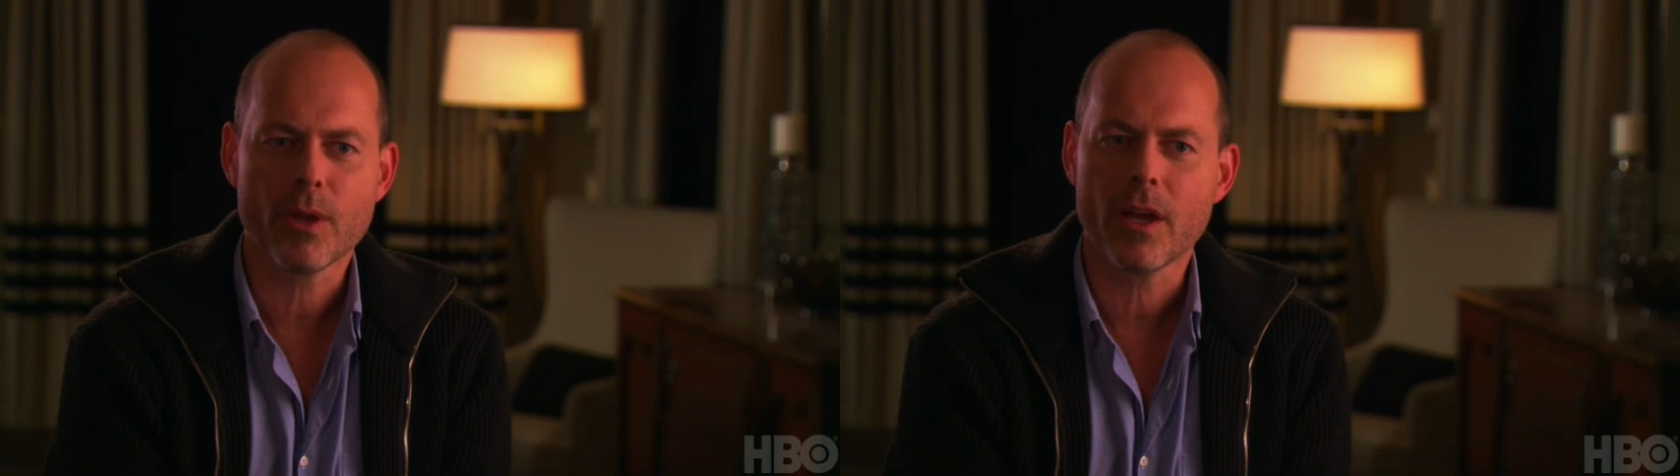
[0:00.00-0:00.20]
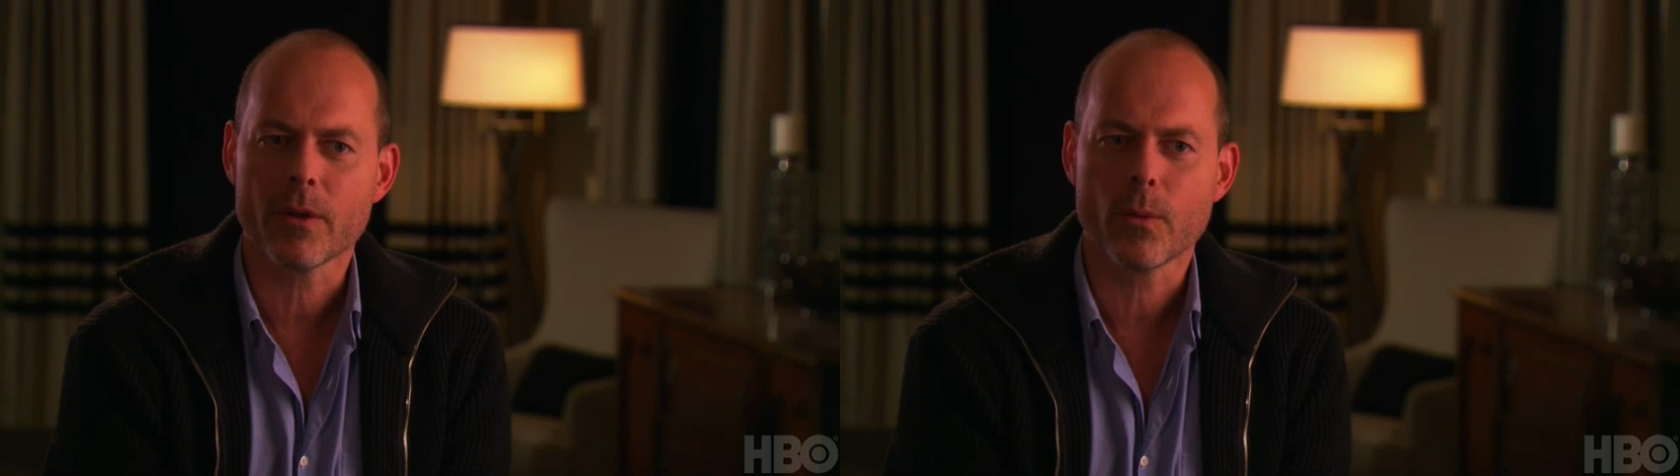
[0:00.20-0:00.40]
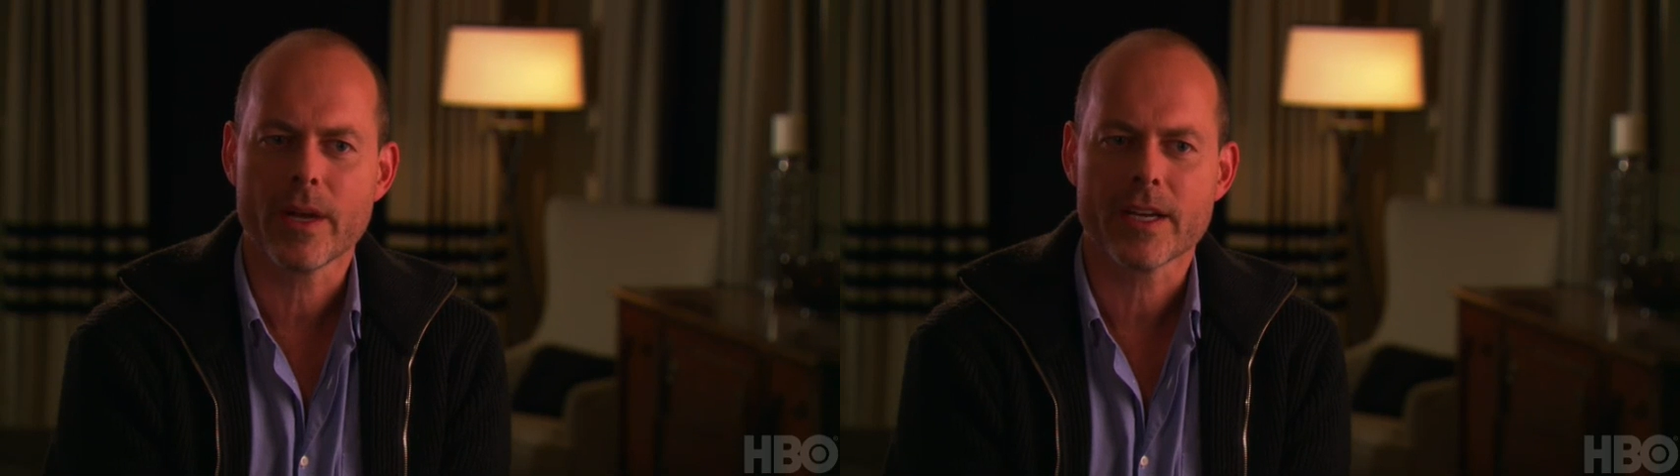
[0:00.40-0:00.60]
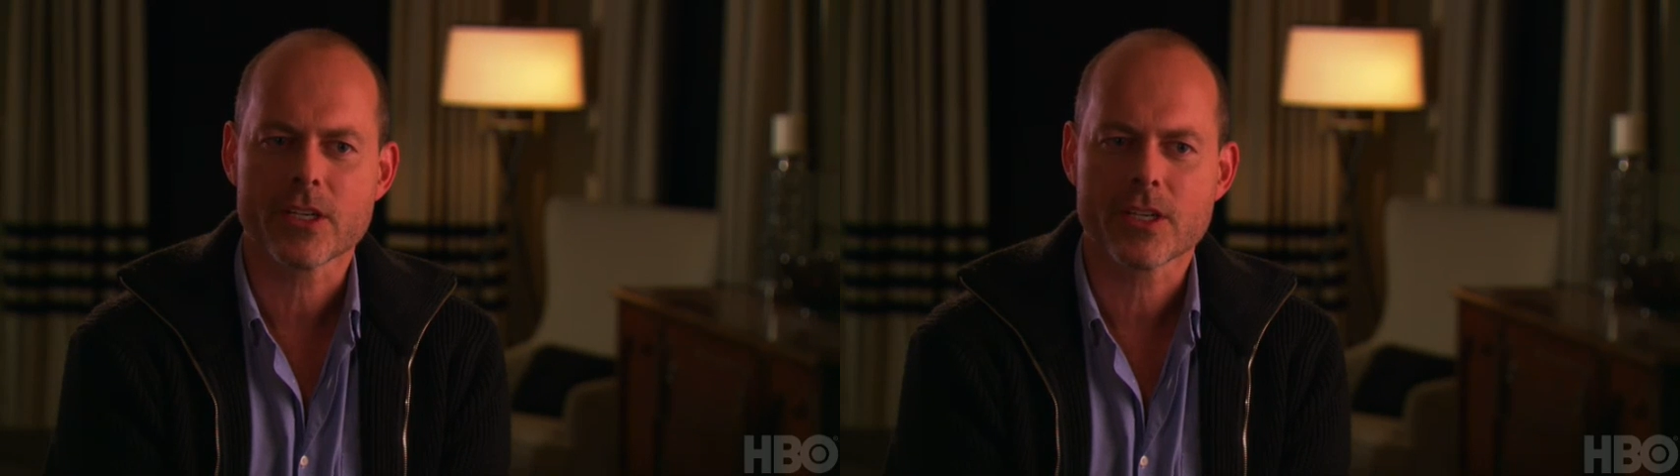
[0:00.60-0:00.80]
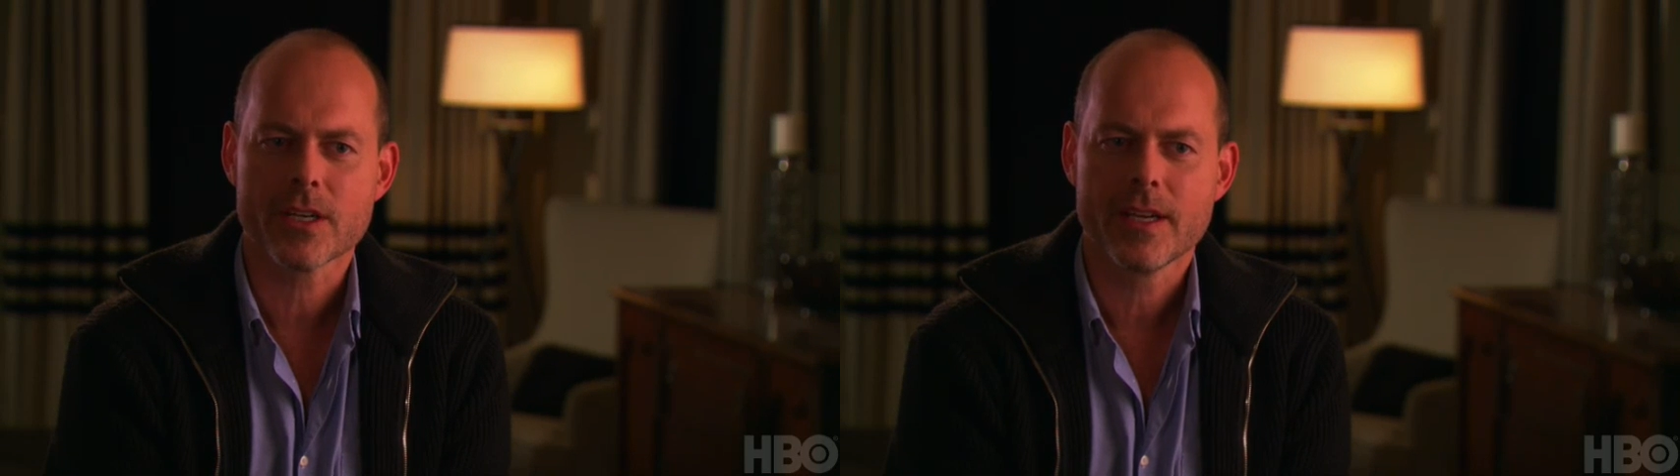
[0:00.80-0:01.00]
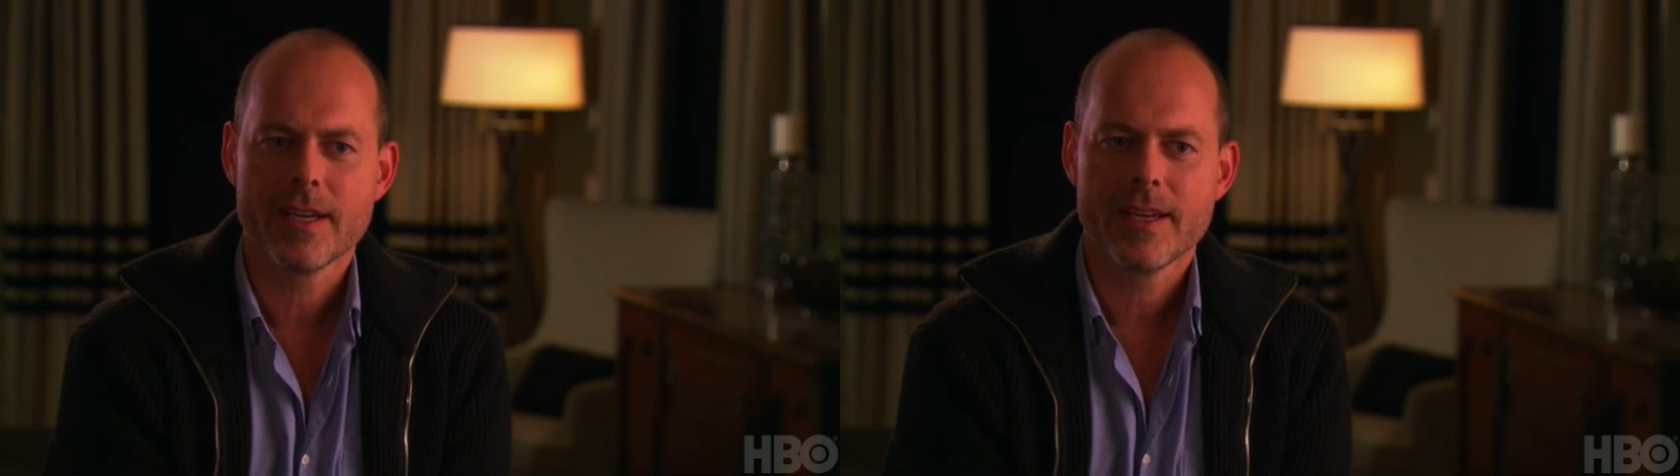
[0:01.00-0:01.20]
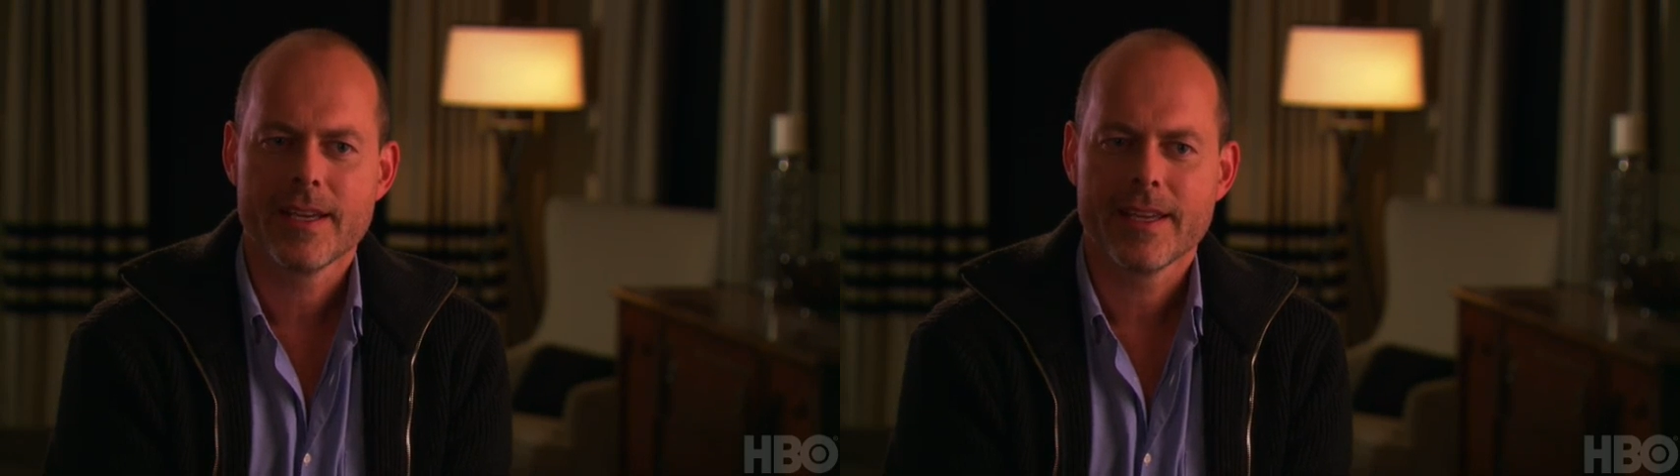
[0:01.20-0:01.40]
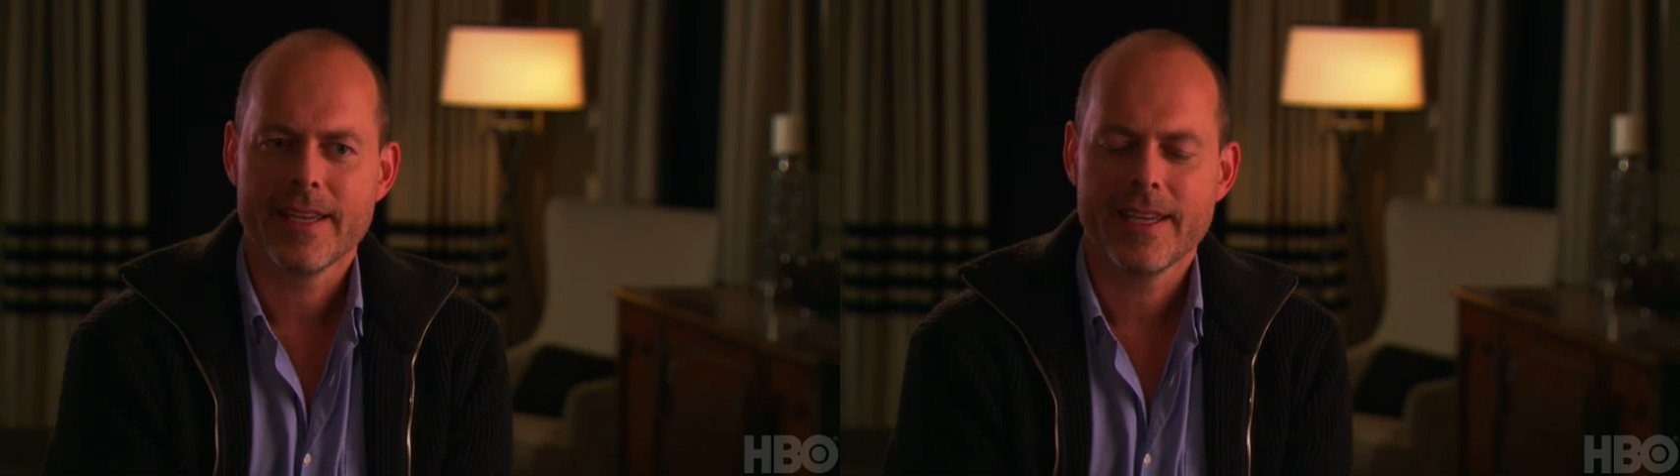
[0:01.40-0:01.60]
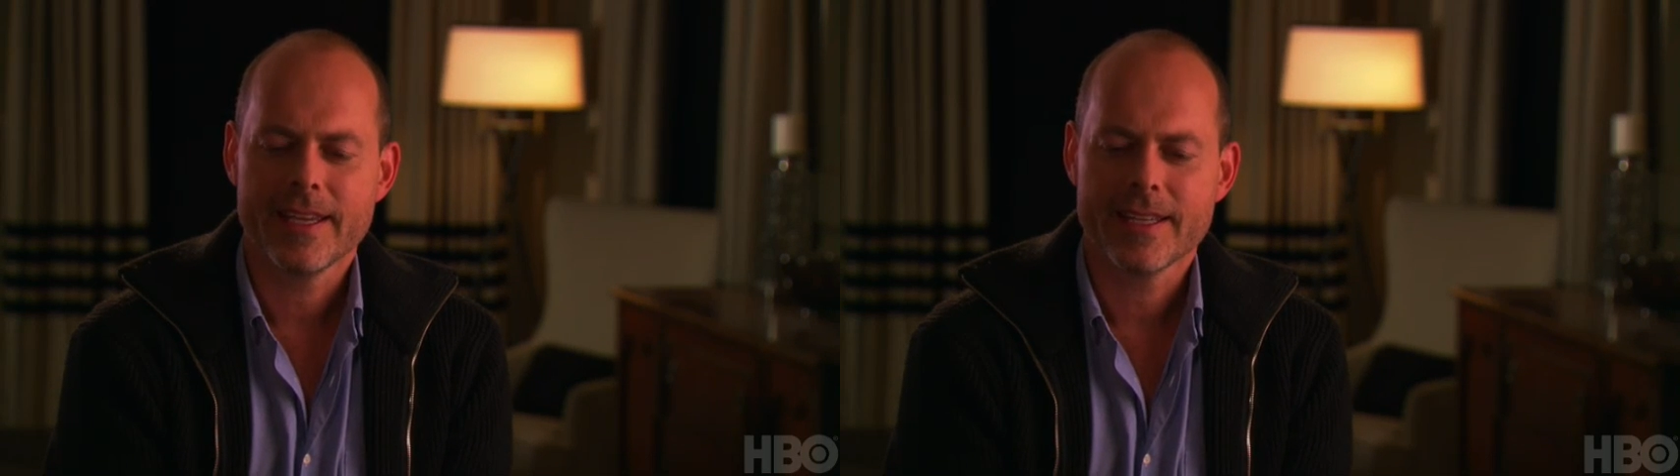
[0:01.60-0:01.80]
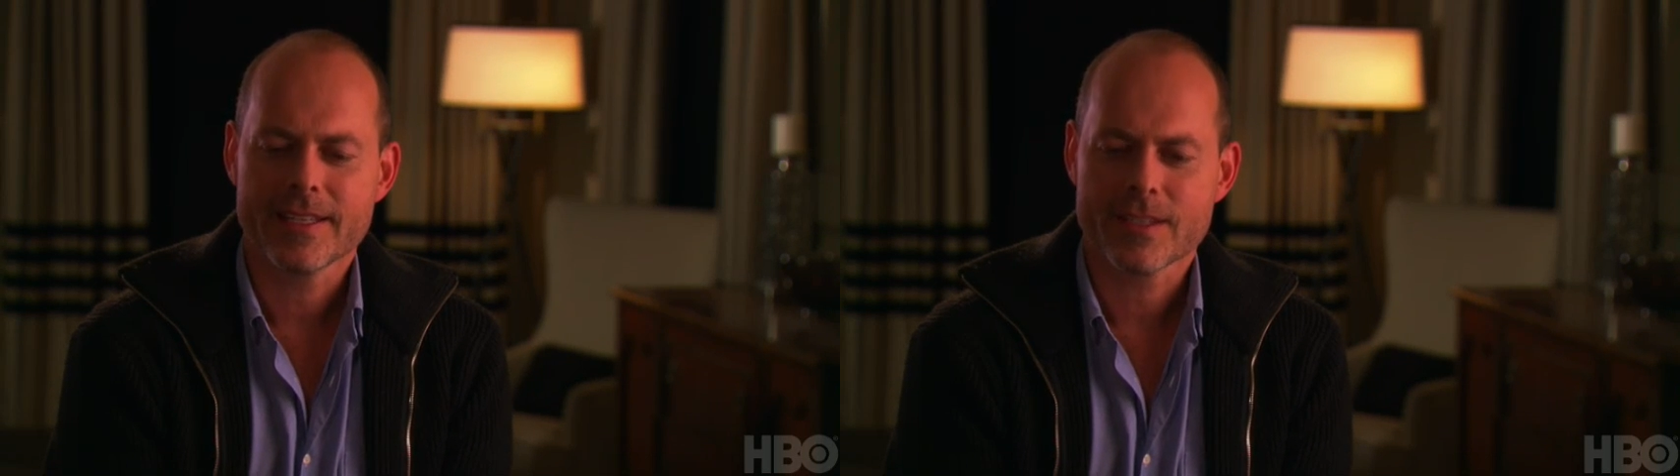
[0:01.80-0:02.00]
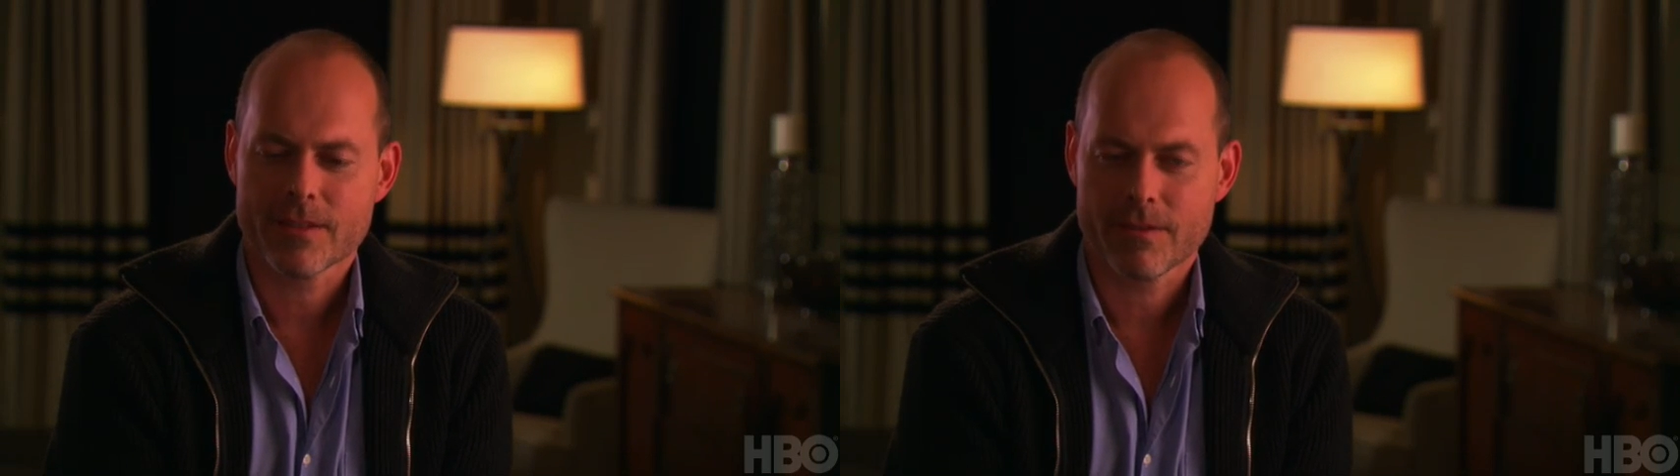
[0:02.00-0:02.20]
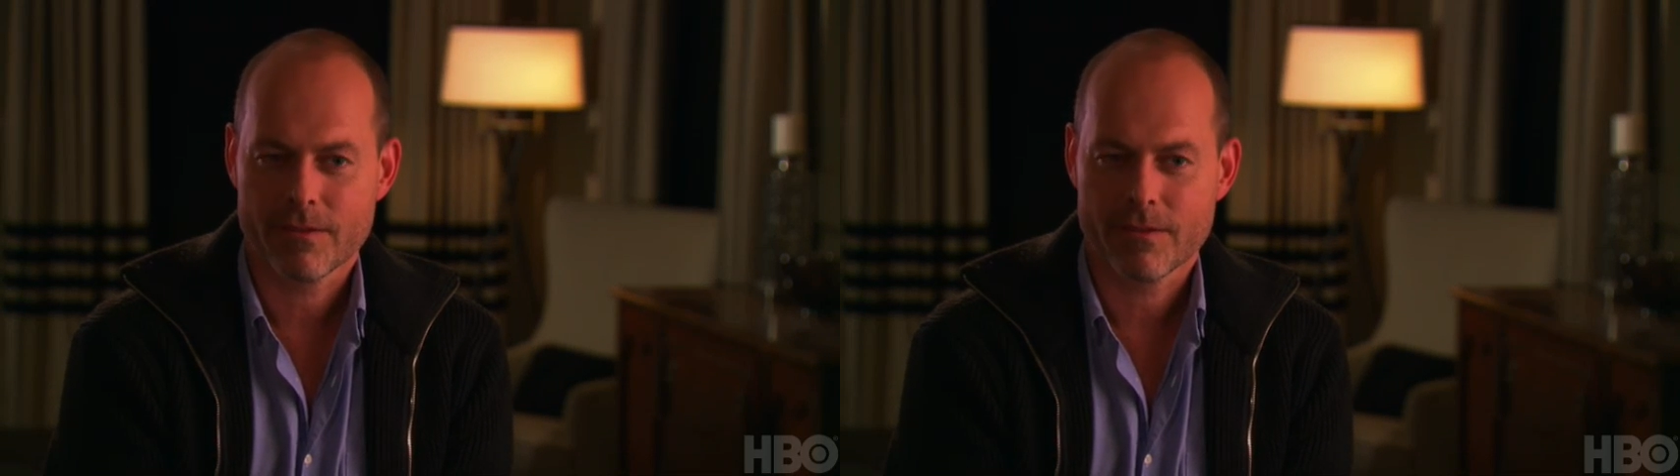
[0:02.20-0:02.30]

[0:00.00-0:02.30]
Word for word: blood, which is,